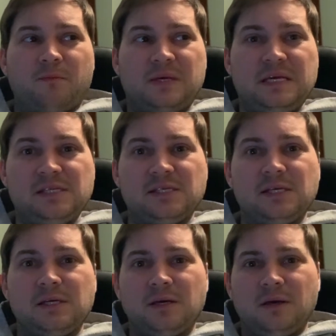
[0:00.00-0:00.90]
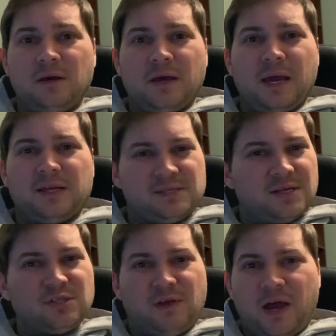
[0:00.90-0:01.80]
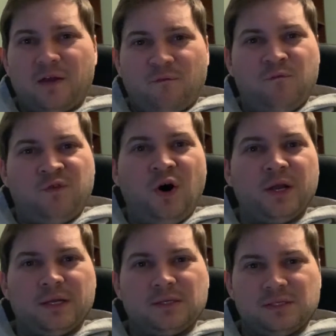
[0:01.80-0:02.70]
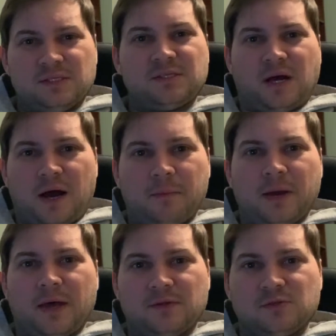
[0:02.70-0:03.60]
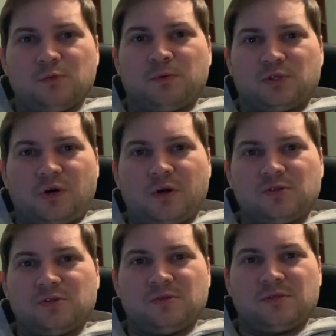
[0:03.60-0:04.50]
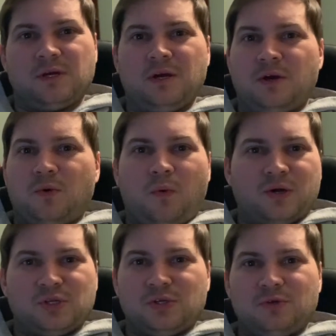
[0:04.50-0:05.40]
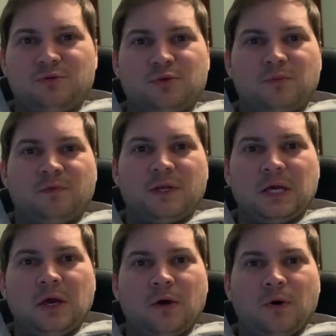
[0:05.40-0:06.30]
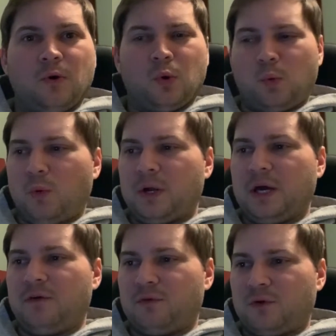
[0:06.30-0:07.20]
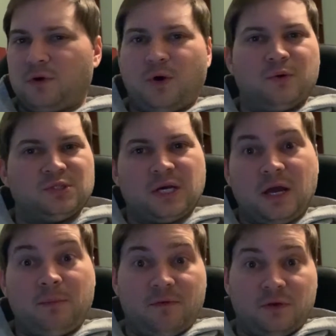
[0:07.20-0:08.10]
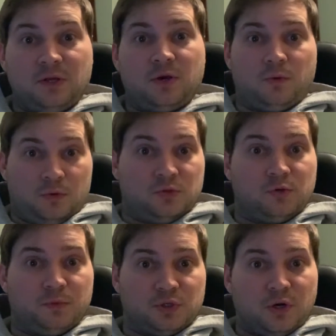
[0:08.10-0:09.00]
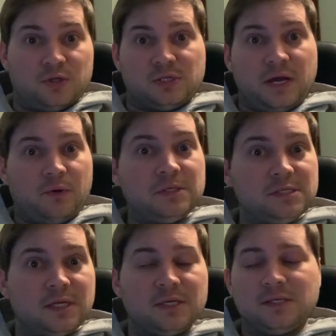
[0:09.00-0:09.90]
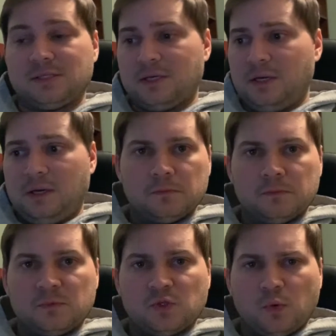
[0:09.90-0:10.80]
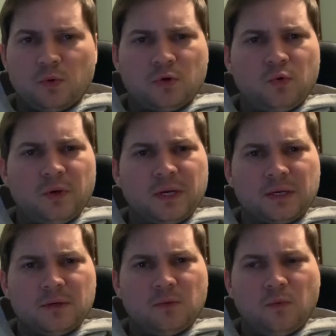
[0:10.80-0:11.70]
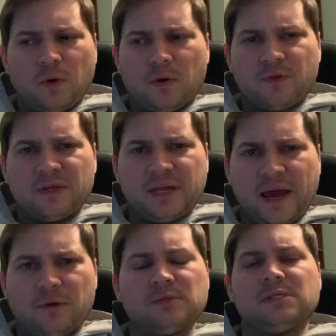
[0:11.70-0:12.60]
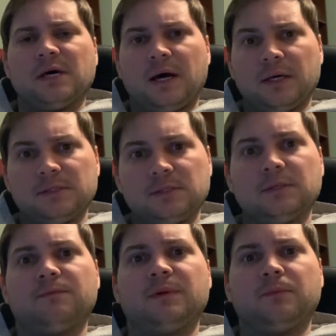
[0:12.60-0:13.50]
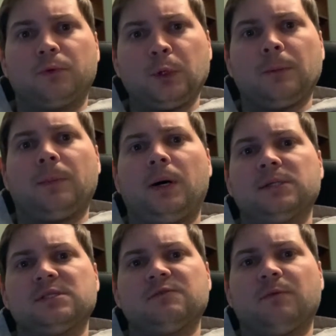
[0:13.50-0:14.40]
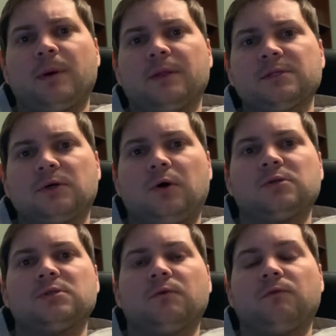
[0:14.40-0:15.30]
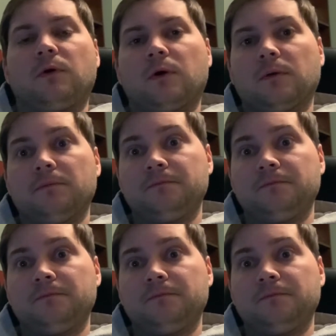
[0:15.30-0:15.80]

easy, and it's actually kind of fun to stop at the superchargers, watch a YouTube video or whatever, go and check out my video on supercharging, how easy it is. So real quick, what are the downsides? Been pretty positive about this car so far.